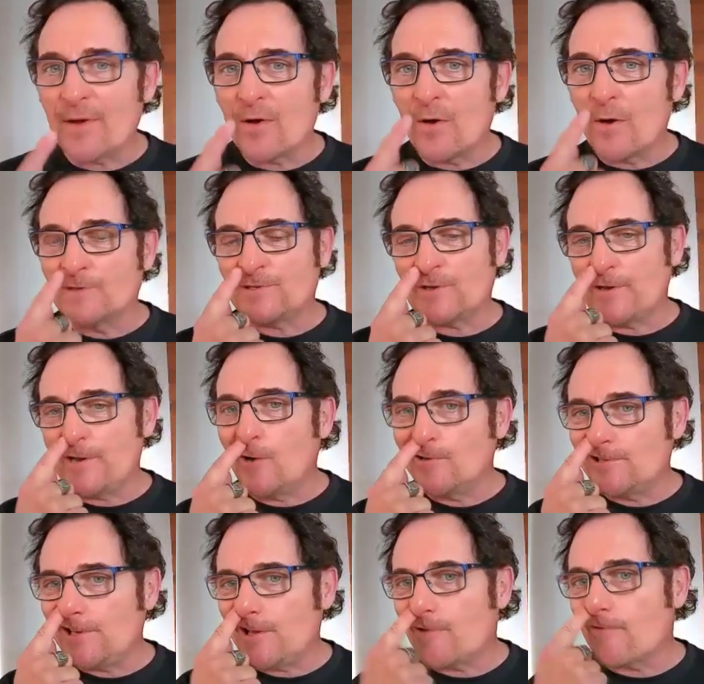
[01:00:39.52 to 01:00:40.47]
going, so you
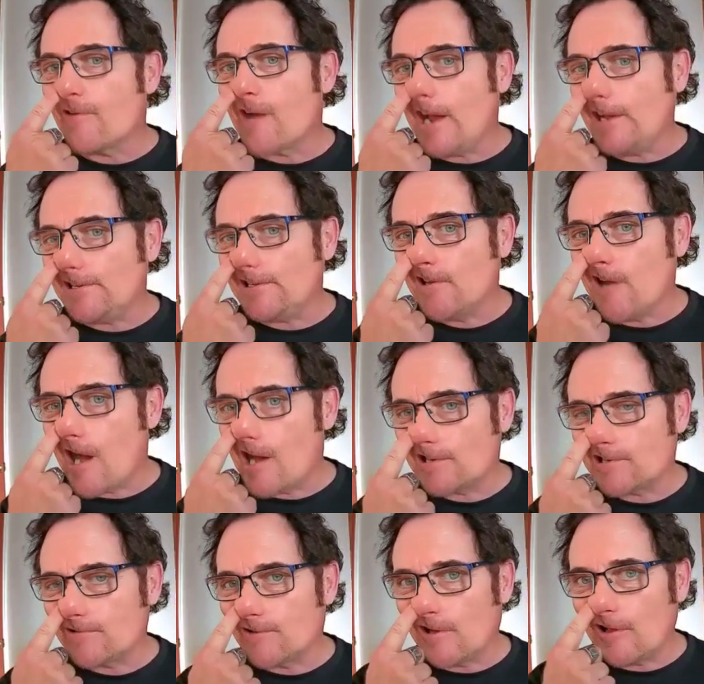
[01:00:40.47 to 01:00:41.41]
don't see the right
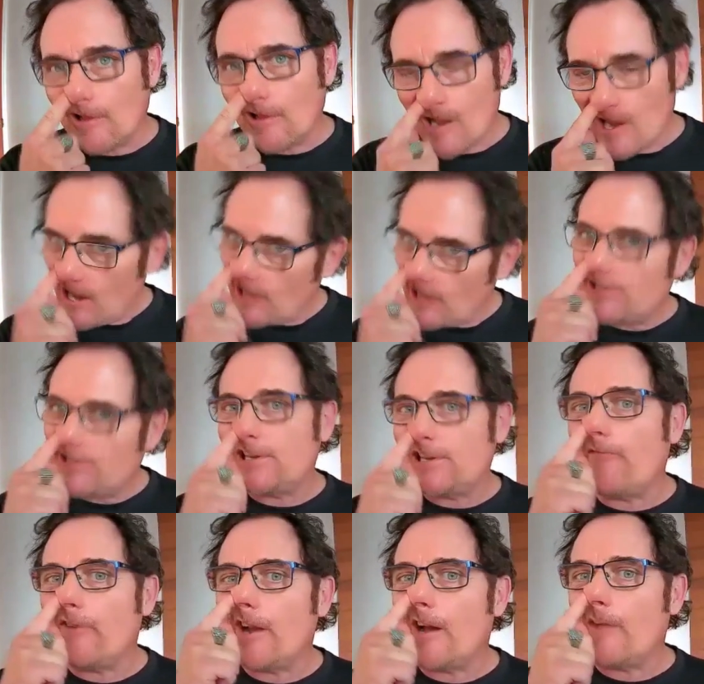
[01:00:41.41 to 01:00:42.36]
nostril? Let's
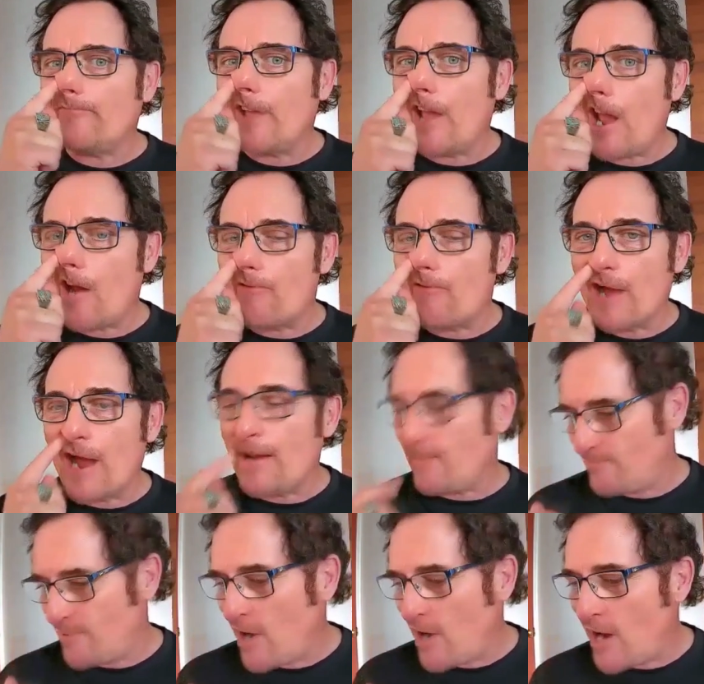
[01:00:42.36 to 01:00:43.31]
shove it up there,
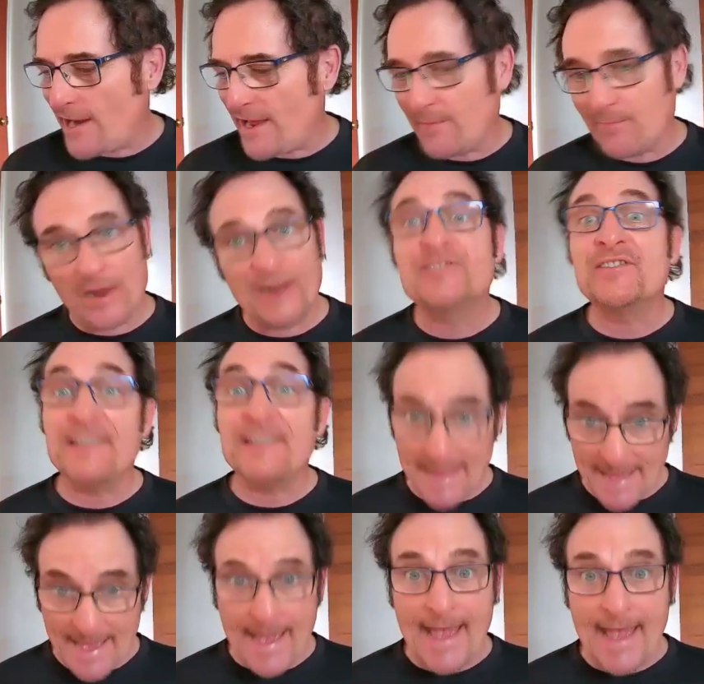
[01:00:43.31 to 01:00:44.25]
right? Bonnie goes,
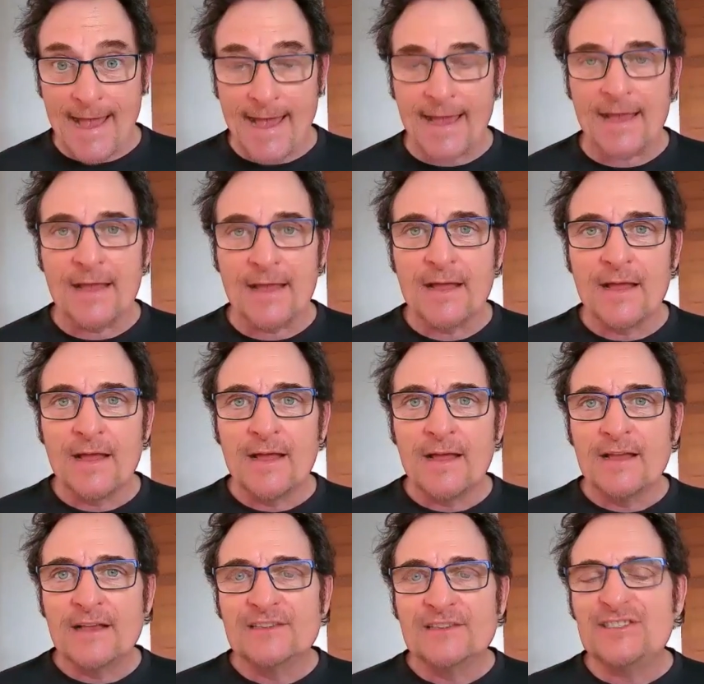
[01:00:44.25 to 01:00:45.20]
yeah.
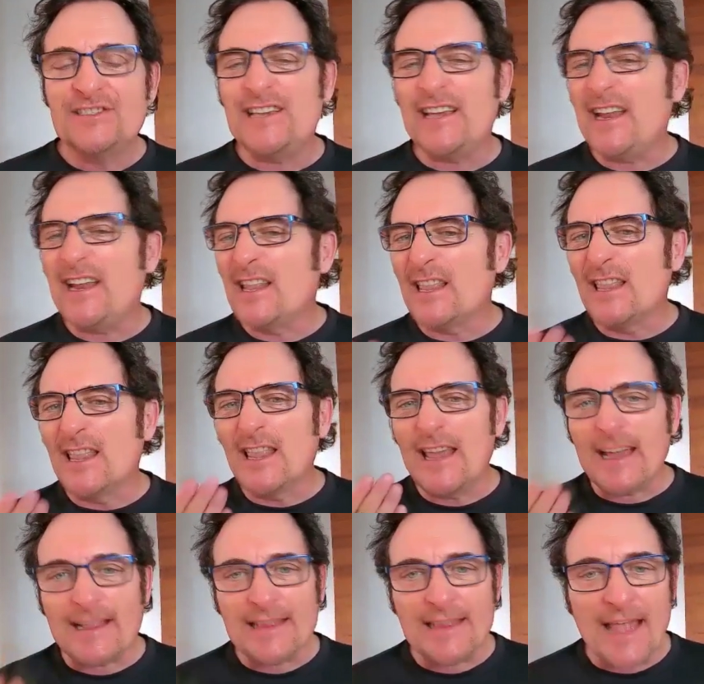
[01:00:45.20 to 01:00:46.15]
She'd
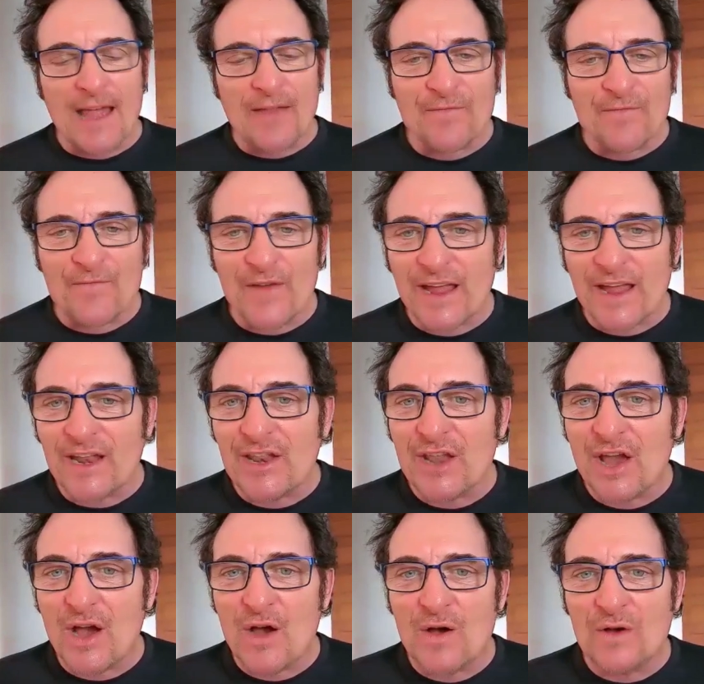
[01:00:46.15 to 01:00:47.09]
lick that freaking
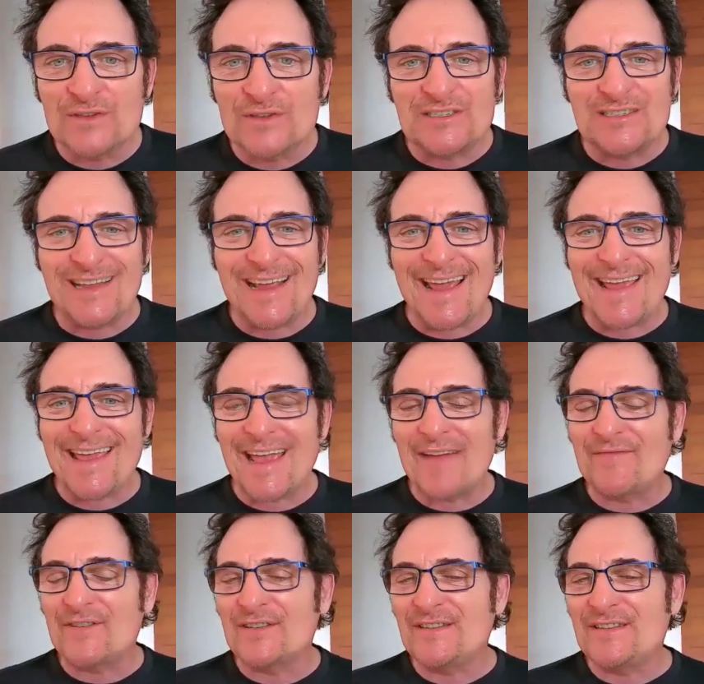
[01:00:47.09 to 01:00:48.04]
nose, take
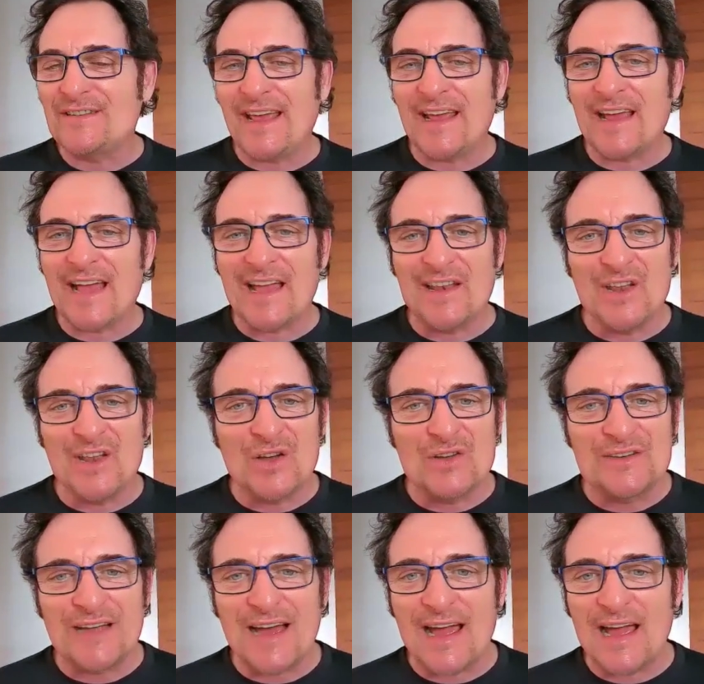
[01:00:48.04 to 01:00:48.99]
after take. I had no
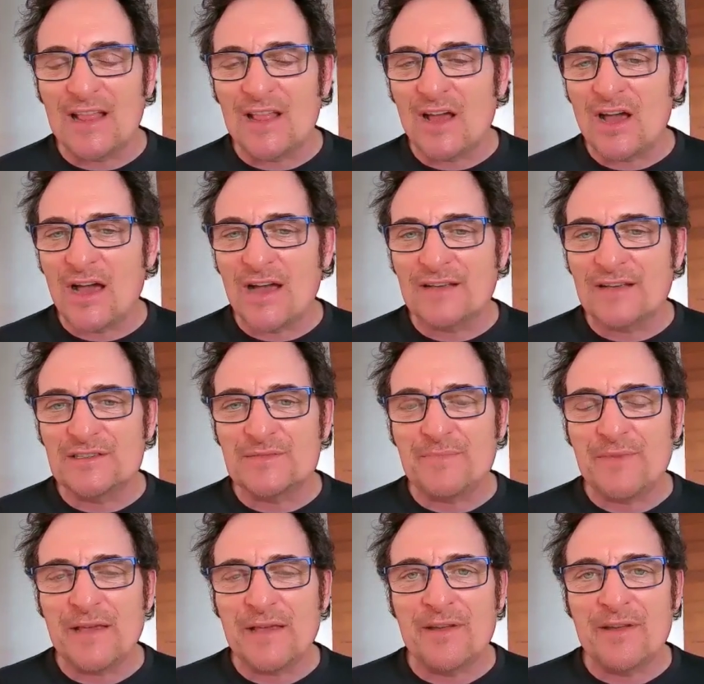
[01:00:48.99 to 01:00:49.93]
dialogue, just
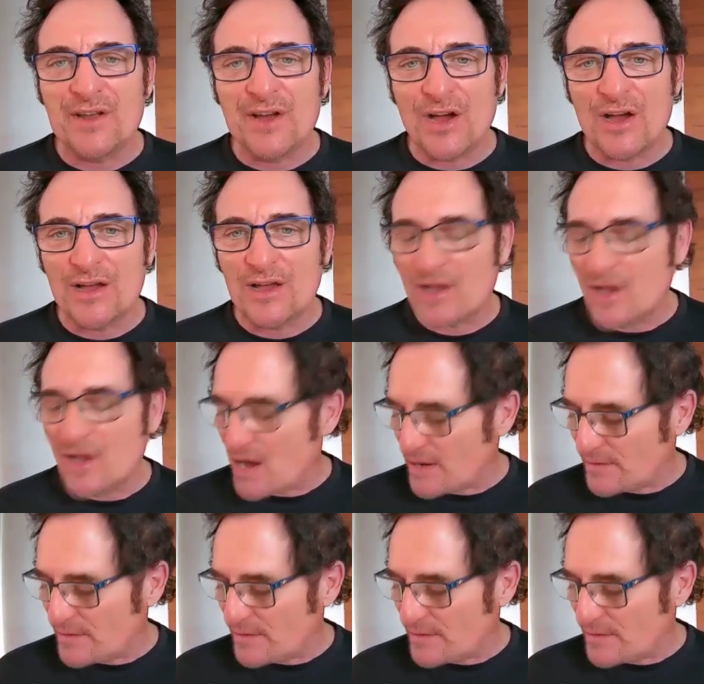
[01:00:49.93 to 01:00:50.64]
me and my dog. Got it.